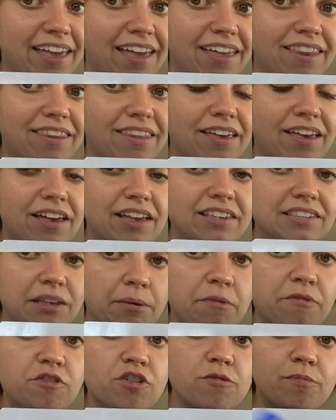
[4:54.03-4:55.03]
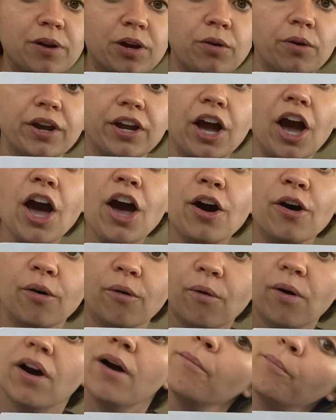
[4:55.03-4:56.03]
it. Some of you have been going,
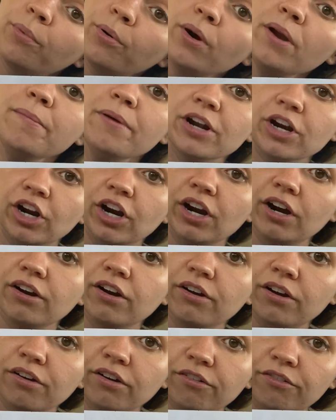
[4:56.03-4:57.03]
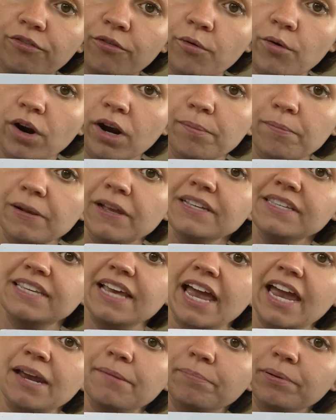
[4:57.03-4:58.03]
oh, perimeter, 4 plus
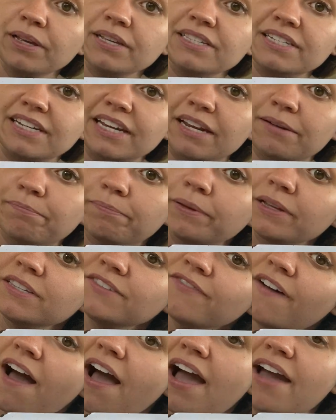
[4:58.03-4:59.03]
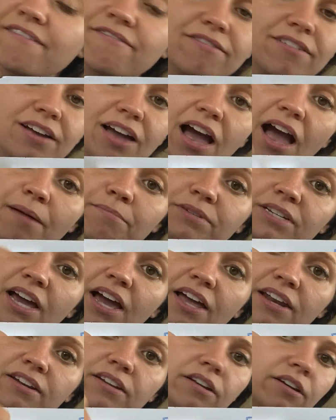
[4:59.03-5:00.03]
8 plus 10 plus 5. I'm
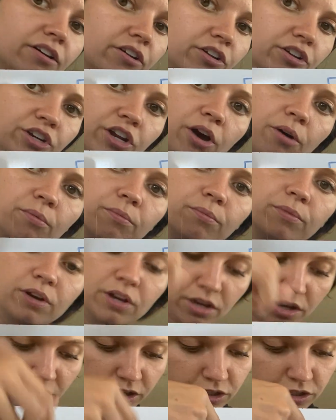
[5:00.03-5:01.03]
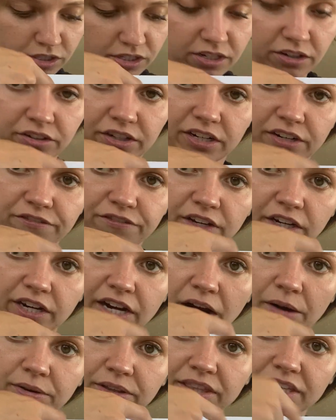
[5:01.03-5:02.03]
done. No, You still need to
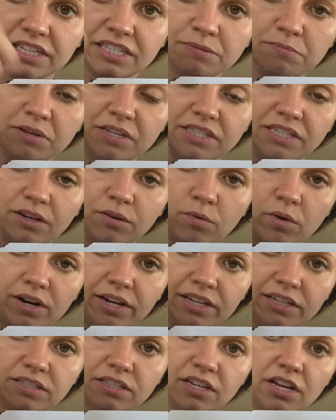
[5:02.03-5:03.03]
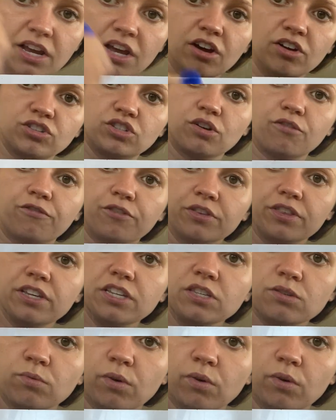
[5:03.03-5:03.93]
figure out what this missing one is. So for this